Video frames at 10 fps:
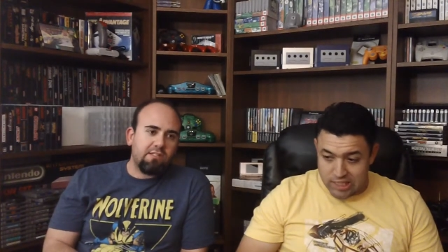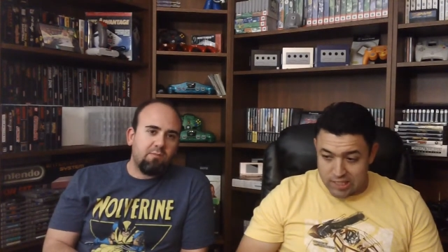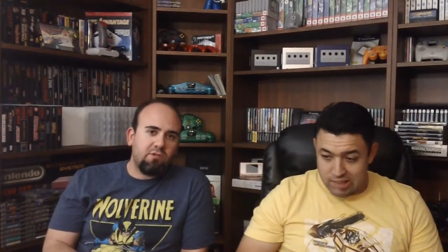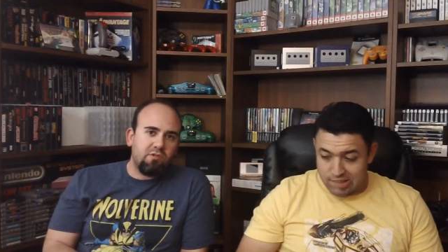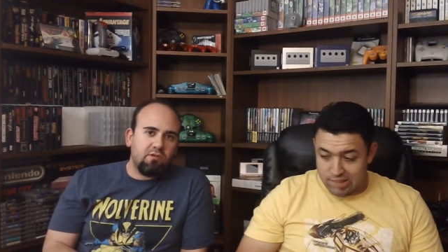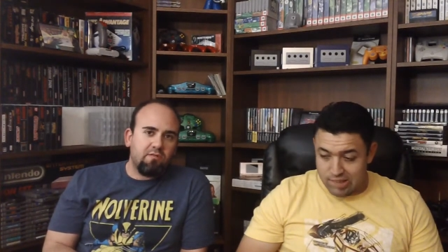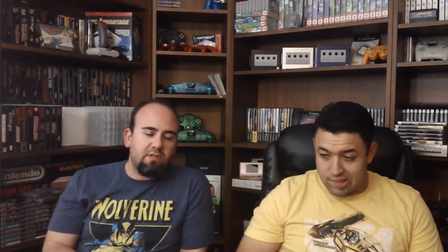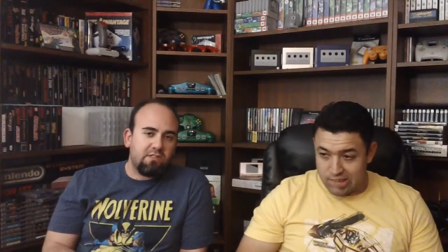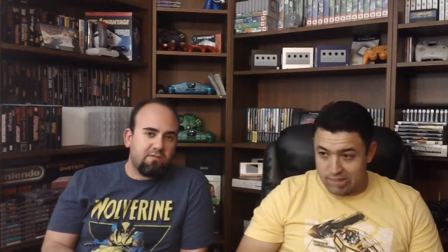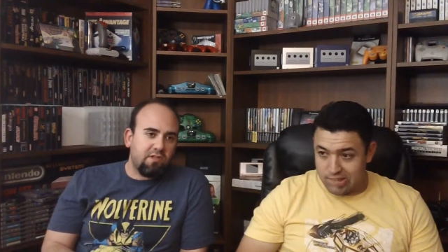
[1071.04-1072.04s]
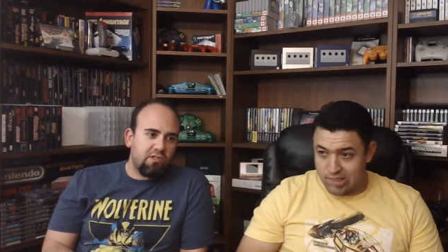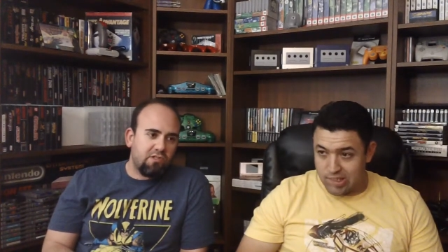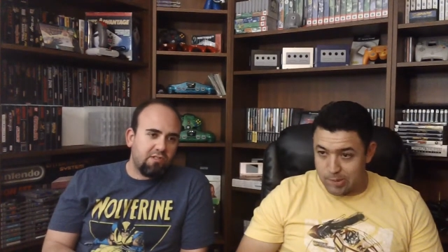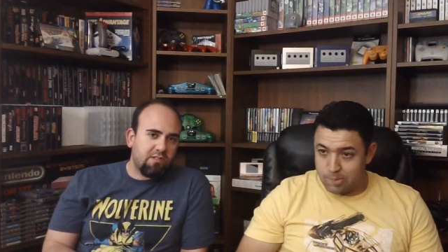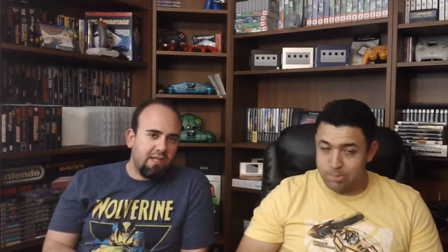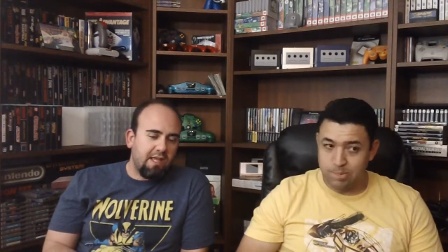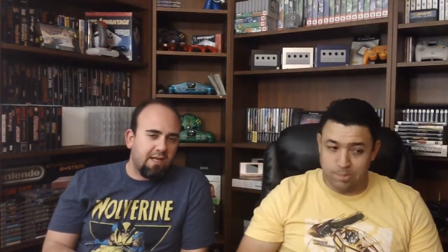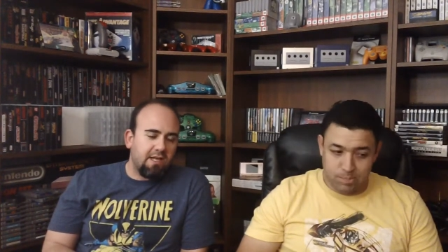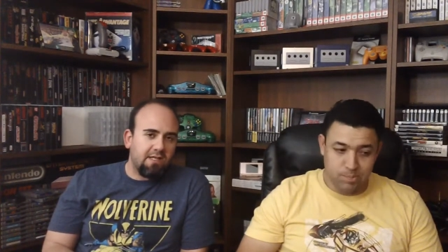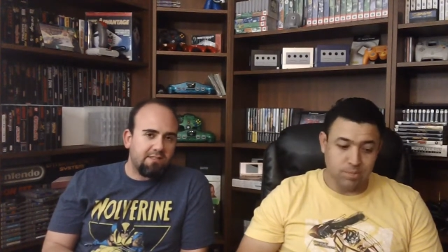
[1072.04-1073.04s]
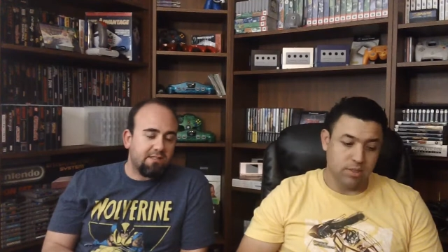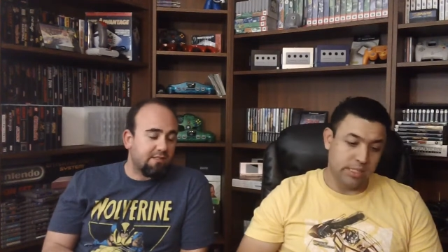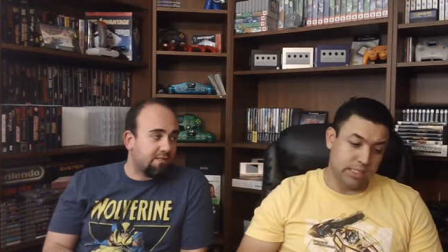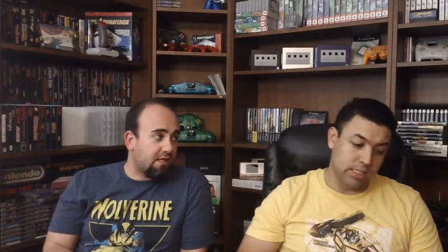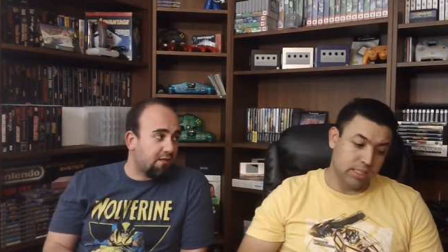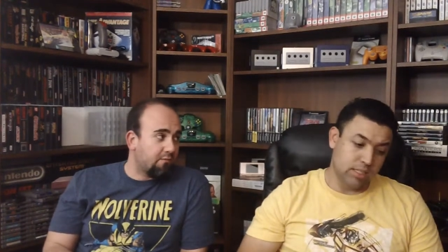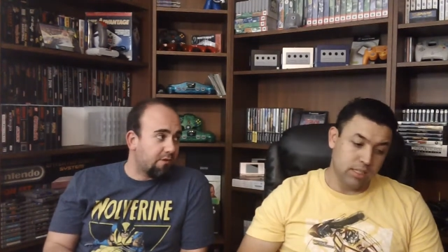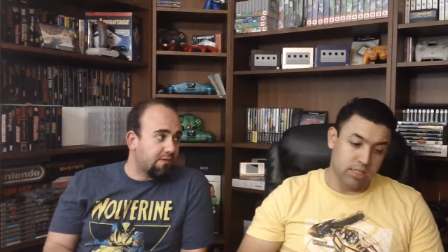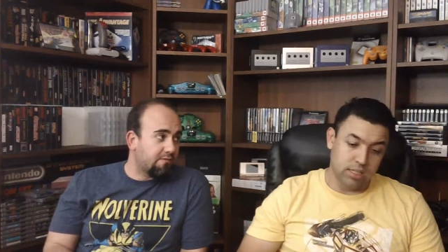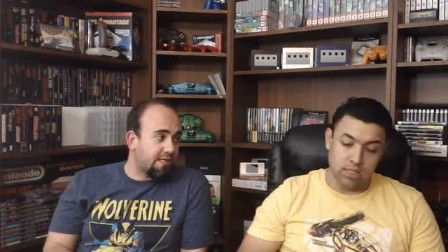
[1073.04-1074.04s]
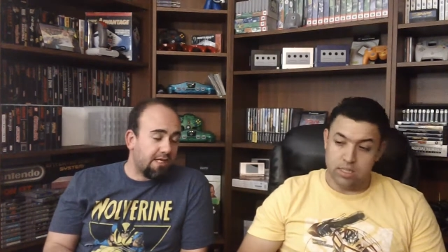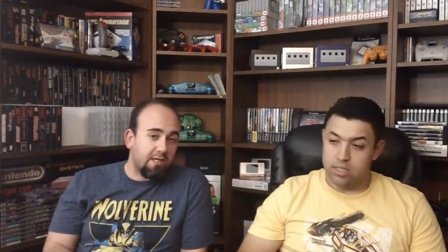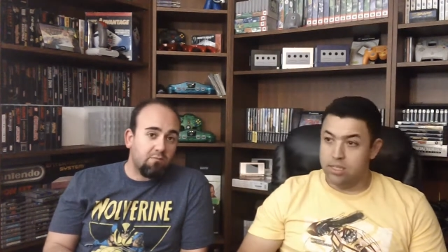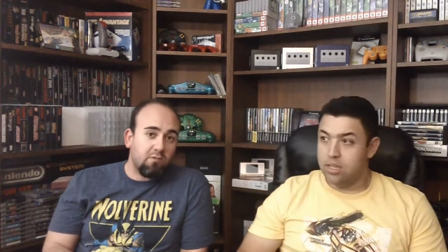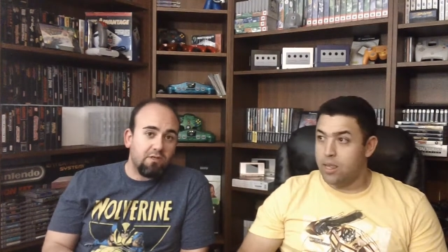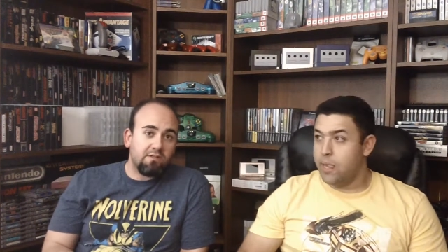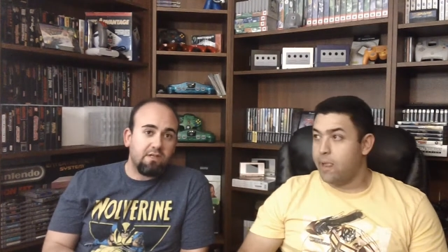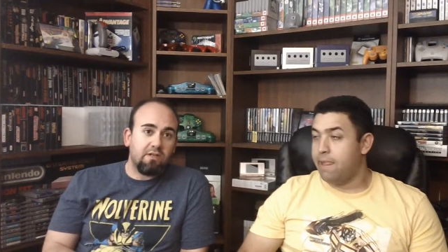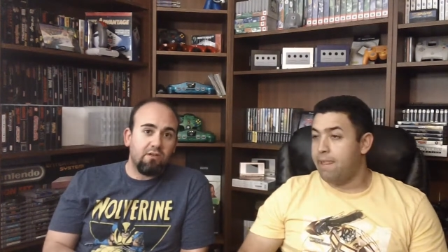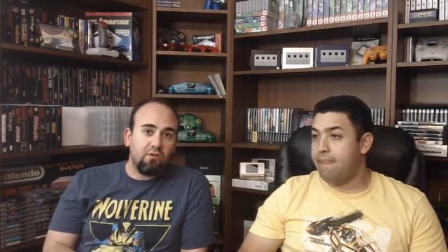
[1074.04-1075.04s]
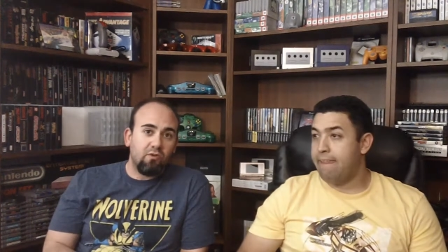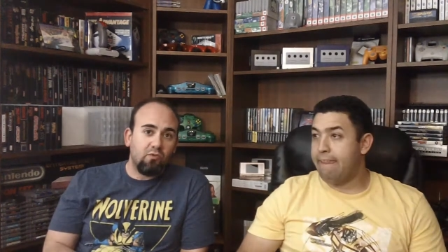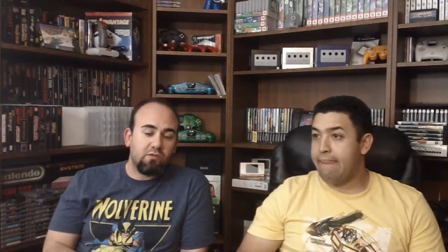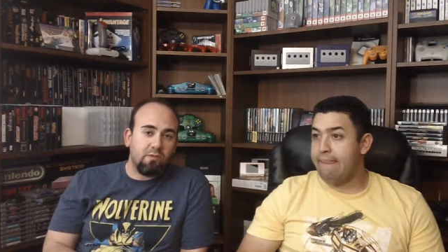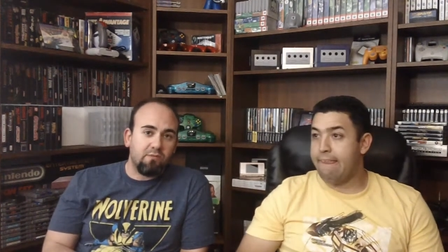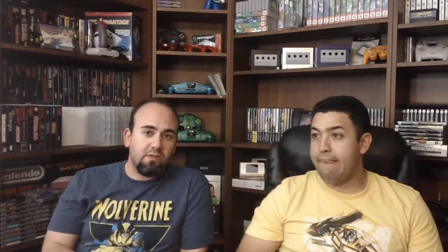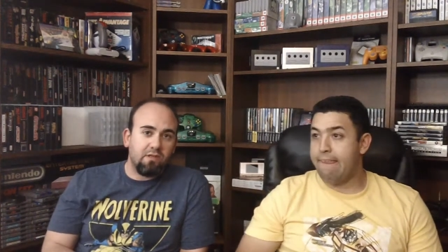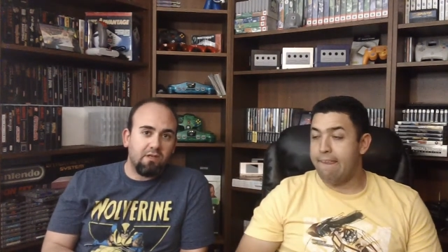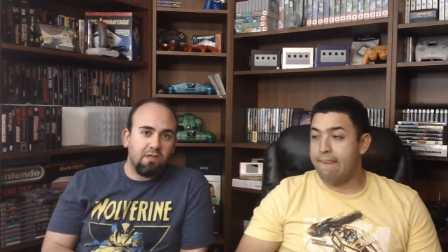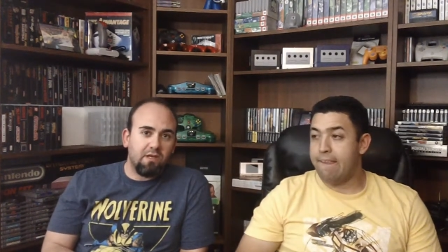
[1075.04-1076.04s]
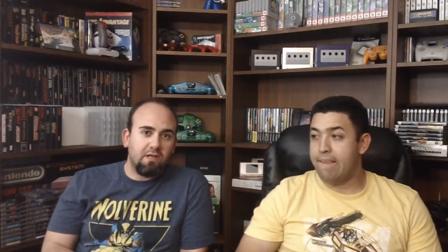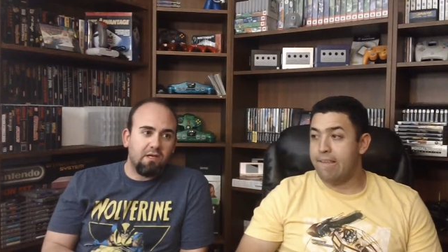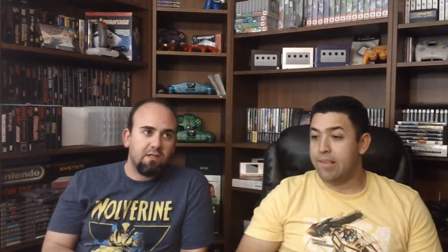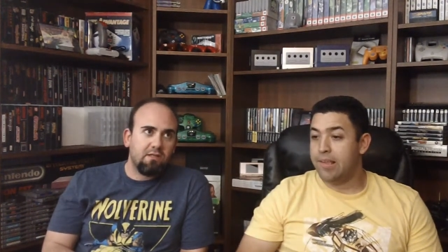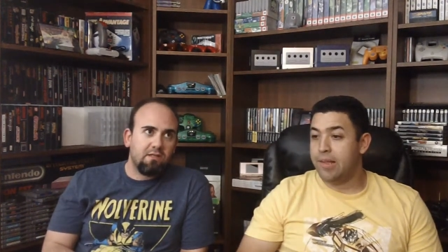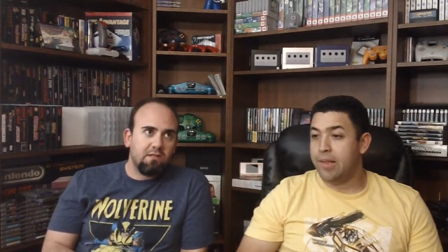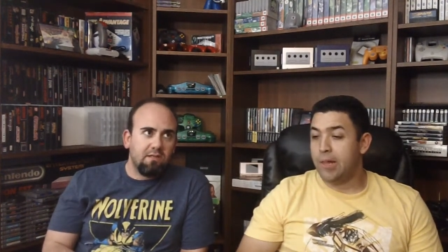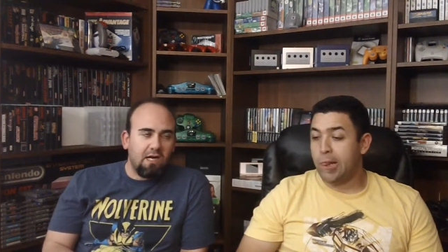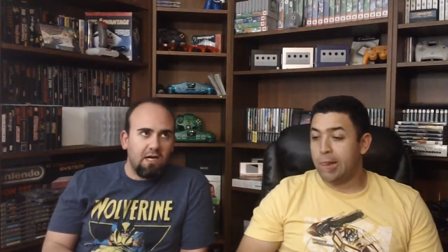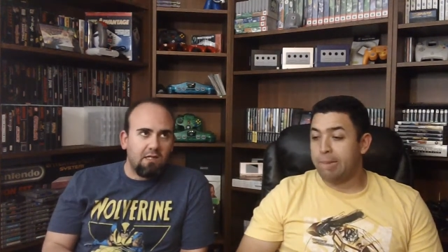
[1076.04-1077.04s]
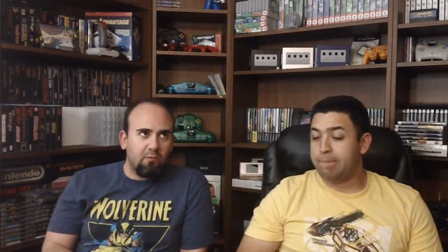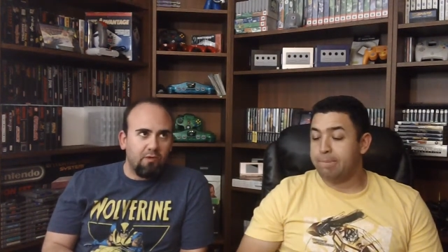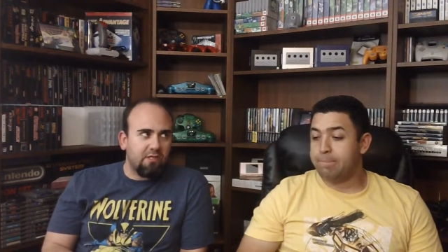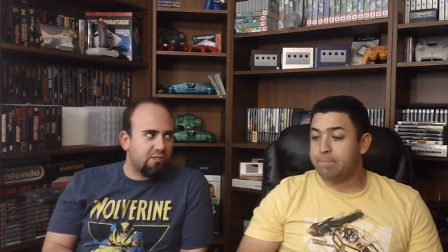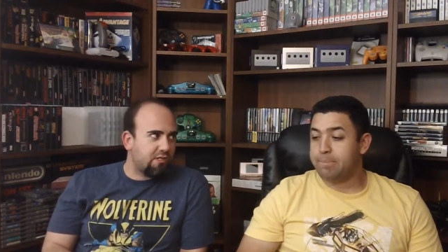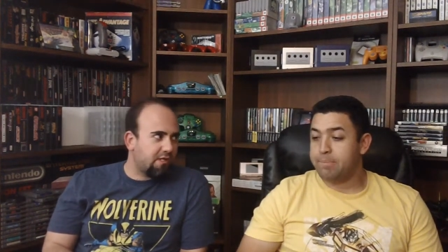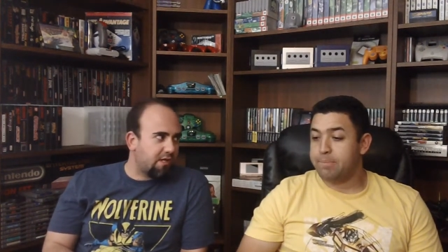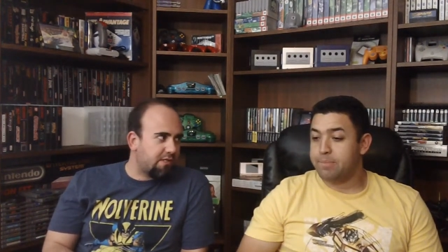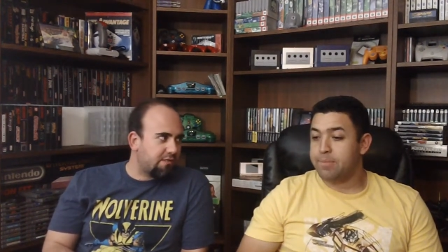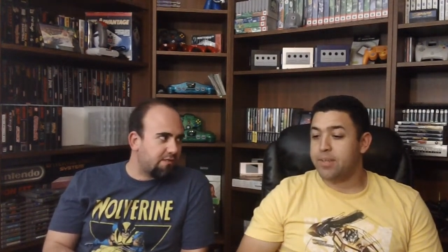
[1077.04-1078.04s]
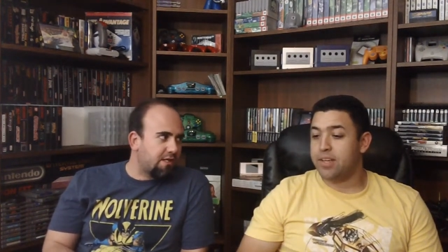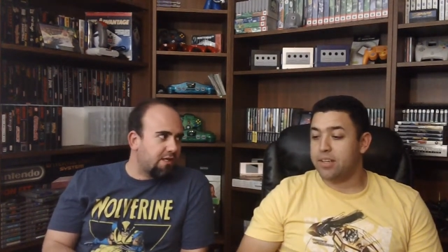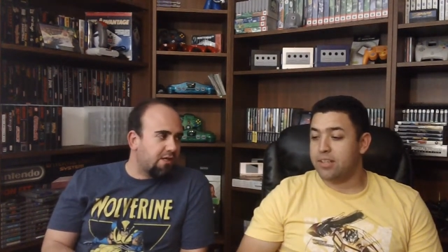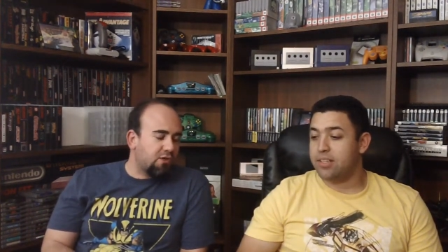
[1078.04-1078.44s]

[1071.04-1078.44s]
Speaker 1: episode of Let's Finish, mm-hmm. and uh, since it's Halloween time, we decided to do something uh, Halloweenish, I guess. Yeah.